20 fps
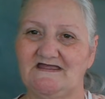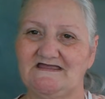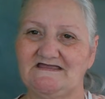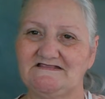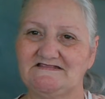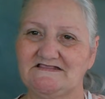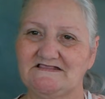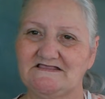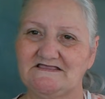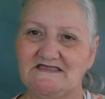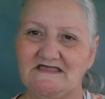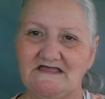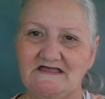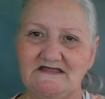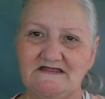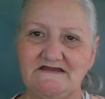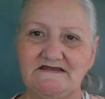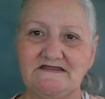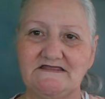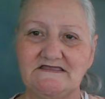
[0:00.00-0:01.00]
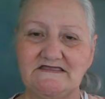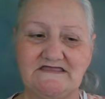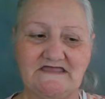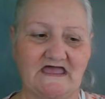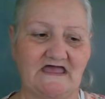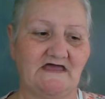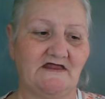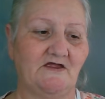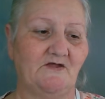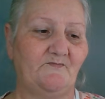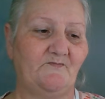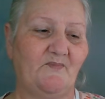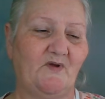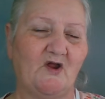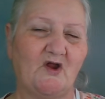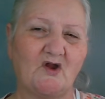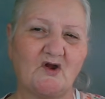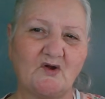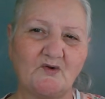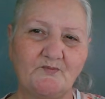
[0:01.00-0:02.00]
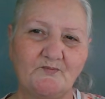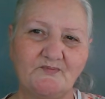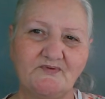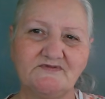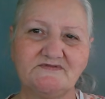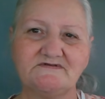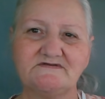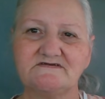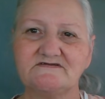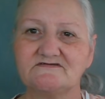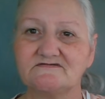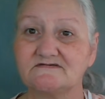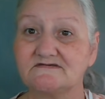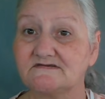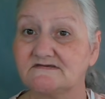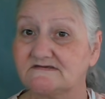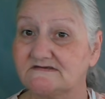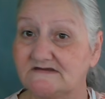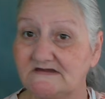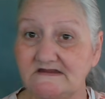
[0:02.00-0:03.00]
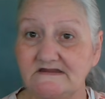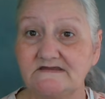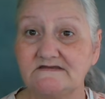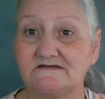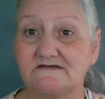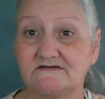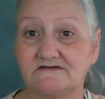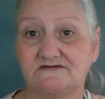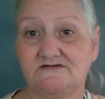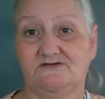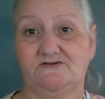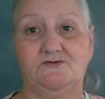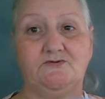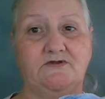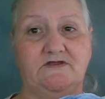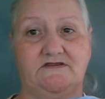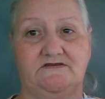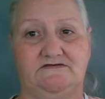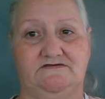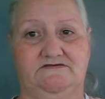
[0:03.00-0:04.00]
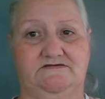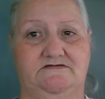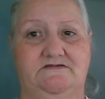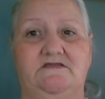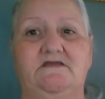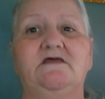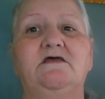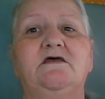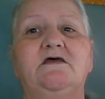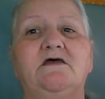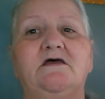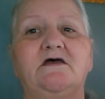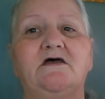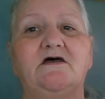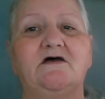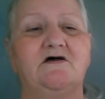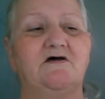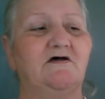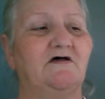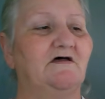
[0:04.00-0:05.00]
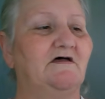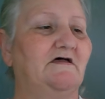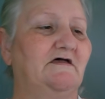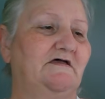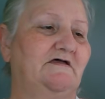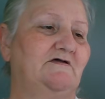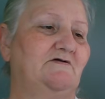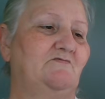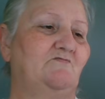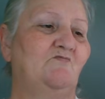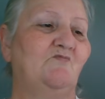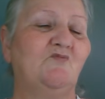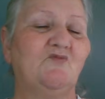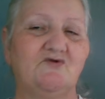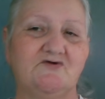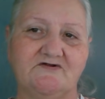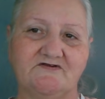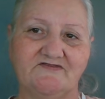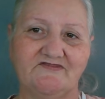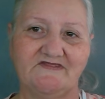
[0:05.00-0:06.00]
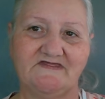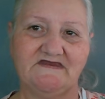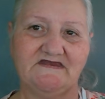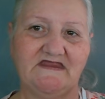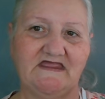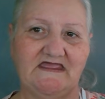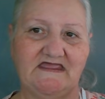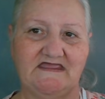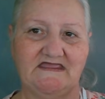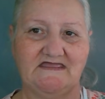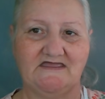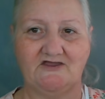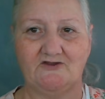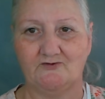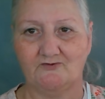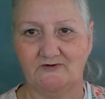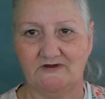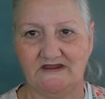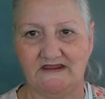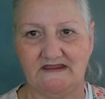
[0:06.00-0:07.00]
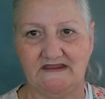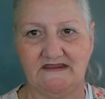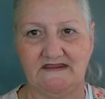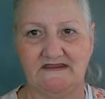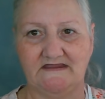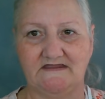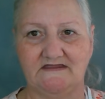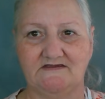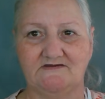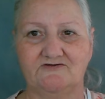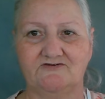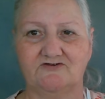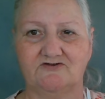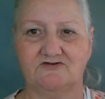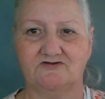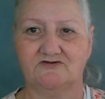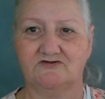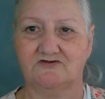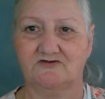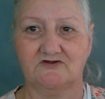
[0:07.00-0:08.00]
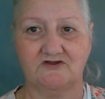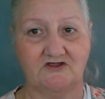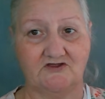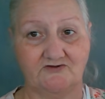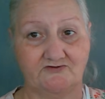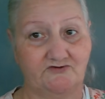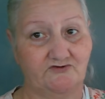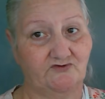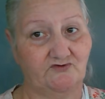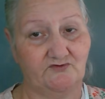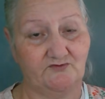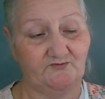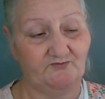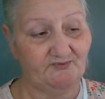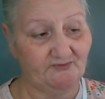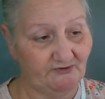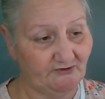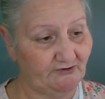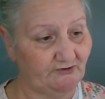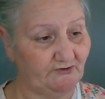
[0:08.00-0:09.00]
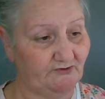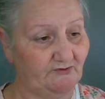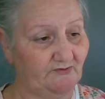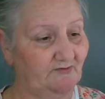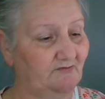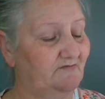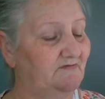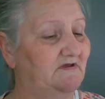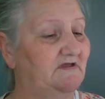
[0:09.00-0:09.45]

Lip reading: It's kind of got a purplish tint to it, more than a grayish country blue.